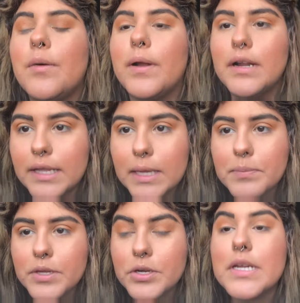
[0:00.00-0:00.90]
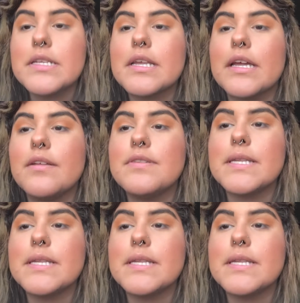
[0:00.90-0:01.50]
I wanted to keep the crease kind of